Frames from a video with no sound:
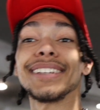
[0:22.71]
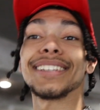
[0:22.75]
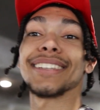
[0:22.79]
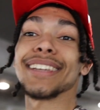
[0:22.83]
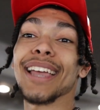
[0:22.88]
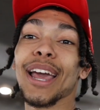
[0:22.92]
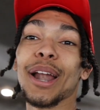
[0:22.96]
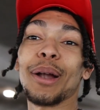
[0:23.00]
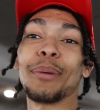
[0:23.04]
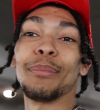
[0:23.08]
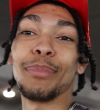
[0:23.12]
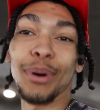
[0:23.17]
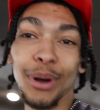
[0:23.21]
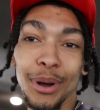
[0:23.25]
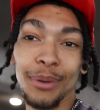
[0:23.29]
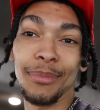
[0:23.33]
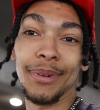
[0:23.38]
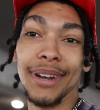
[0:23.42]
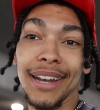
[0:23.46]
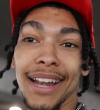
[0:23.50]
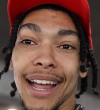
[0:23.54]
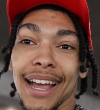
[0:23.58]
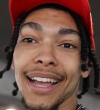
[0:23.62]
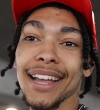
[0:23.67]
this channel
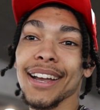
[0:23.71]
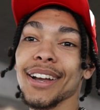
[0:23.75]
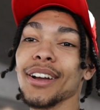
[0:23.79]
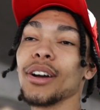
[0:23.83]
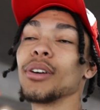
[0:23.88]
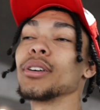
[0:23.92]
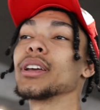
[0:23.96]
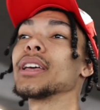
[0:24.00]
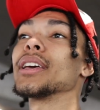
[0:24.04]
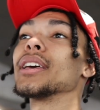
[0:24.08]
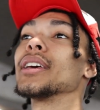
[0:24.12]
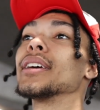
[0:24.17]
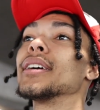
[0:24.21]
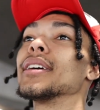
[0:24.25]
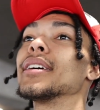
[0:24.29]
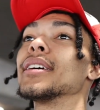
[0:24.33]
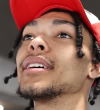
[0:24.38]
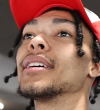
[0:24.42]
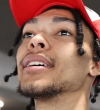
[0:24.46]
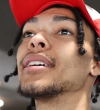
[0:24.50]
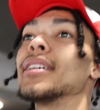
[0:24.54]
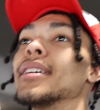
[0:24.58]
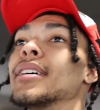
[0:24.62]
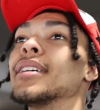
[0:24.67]
booming and I can go get
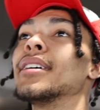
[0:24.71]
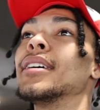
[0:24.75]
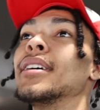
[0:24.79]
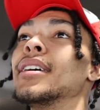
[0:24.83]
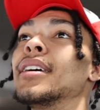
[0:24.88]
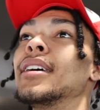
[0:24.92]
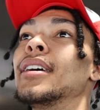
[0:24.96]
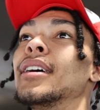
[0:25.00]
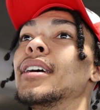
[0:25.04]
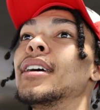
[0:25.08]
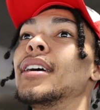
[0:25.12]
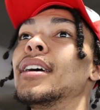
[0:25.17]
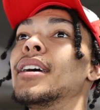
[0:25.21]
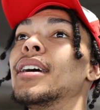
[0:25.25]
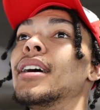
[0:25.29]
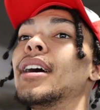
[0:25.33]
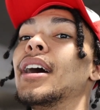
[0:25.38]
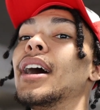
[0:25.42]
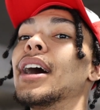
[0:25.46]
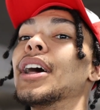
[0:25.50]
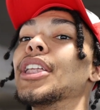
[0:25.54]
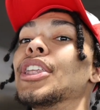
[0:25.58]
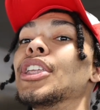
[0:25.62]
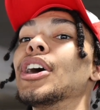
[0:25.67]

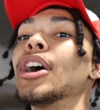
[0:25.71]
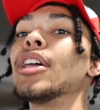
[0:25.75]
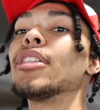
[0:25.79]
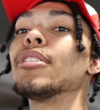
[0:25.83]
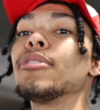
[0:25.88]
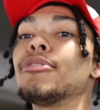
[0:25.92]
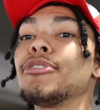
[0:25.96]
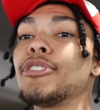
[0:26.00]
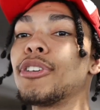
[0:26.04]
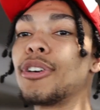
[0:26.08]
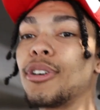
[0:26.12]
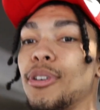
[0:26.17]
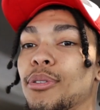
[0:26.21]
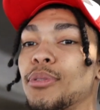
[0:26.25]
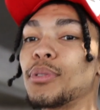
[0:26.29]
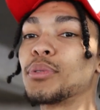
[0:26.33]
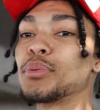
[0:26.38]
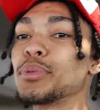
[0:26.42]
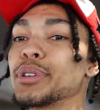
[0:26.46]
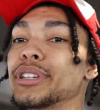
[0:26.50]
another phone.